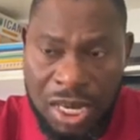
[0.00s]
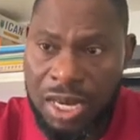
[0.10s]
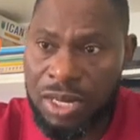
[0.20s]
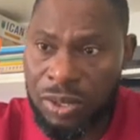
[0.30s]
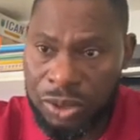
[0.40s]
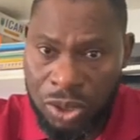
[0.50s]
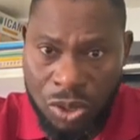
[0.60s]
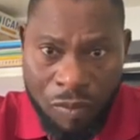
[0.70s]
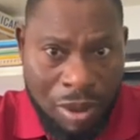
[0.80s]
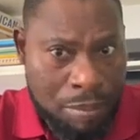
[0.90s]
It does not
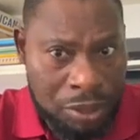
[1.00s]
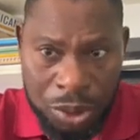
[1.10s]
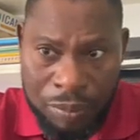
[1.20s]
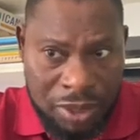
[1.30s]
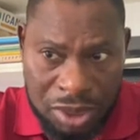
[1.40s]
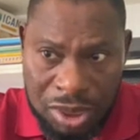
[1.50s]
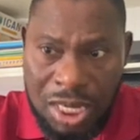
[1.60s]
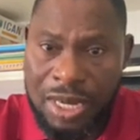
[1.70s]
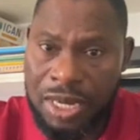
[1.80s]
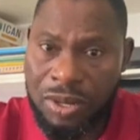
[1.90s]
cover measurement.
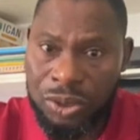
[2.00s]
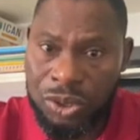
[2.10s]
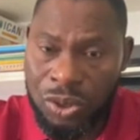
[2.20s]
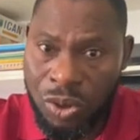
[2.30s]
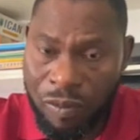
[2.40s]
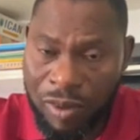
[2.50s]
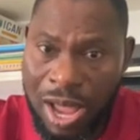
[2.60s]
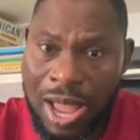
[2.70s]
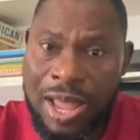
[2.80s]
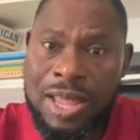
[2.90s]
It does not
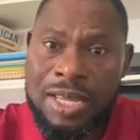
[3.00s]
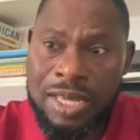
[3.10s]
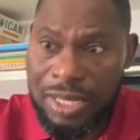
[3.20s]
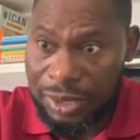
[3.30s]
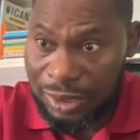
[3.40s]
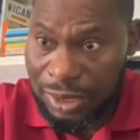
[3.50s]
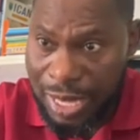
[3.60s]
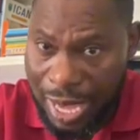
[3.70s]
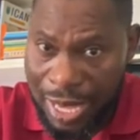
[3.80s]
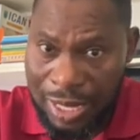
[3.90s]
cover
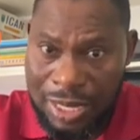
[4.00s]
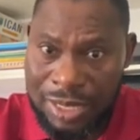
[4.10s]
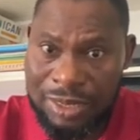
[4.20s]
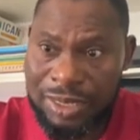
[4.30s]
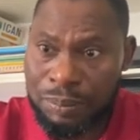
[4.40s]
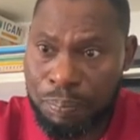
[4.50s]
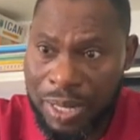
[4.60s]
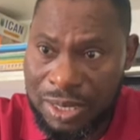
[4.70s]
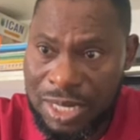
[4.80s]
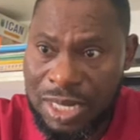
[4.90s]
ECL. That's
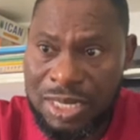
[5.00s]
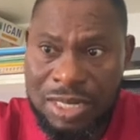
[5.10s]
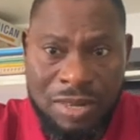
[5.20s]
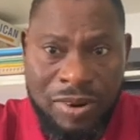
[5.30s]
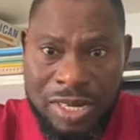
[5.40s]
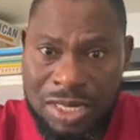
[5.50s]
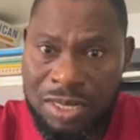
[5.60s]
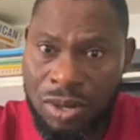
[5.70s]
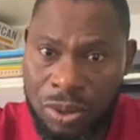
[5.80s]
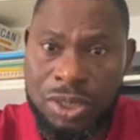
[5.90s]
expected credit
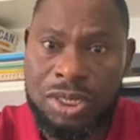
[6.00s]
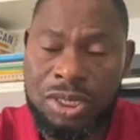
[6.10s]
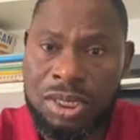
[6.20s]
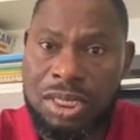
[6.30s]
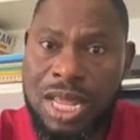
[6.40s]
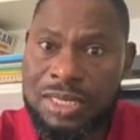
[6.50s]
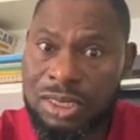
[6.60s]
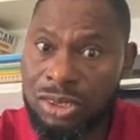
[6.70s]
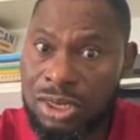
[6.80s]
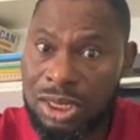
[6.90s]
losses. That
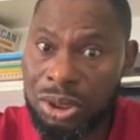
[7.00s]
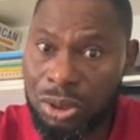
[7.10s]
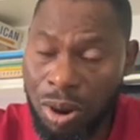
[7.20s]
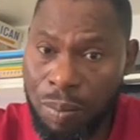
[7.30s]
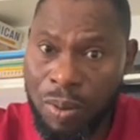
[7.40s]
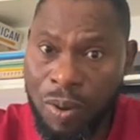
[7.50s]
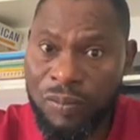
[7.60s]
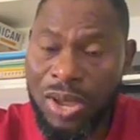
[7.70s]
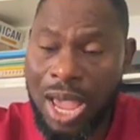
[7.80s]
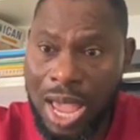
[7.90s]
is not the job
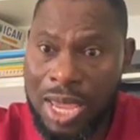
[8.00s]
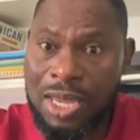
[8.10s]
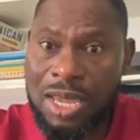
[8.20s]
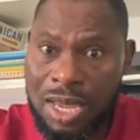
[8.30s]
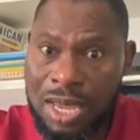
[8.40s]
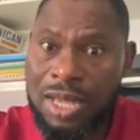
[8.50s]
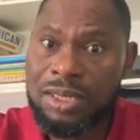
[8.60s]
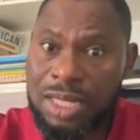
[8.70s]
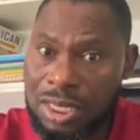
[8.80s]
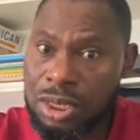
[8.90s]
of
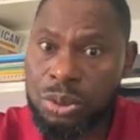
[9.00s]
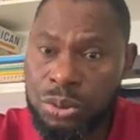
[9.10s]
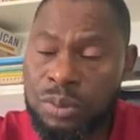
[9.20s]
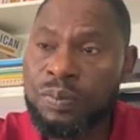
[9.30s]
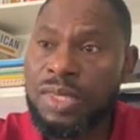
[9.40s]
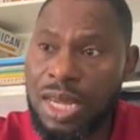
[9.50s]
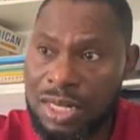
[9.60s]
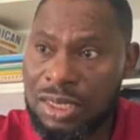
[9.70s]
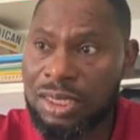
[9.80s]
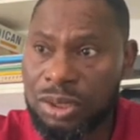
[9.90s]
IAS 32.
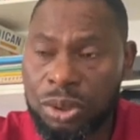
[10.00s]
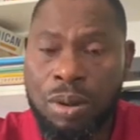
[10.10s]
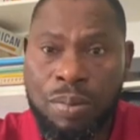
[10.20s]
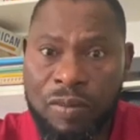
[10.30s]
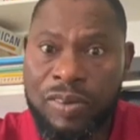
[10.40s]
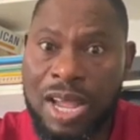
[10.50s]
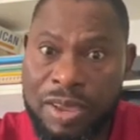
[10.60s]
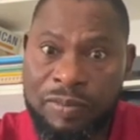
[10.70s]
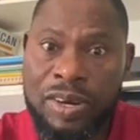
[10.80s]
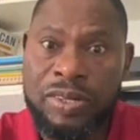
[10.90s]
That is the job of
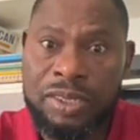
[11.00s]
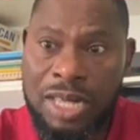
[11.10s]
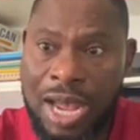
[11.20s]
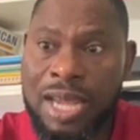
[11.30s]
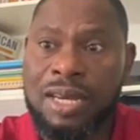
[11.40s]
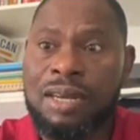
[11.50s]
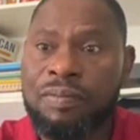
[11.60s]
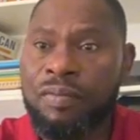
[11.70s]
IFRS 9.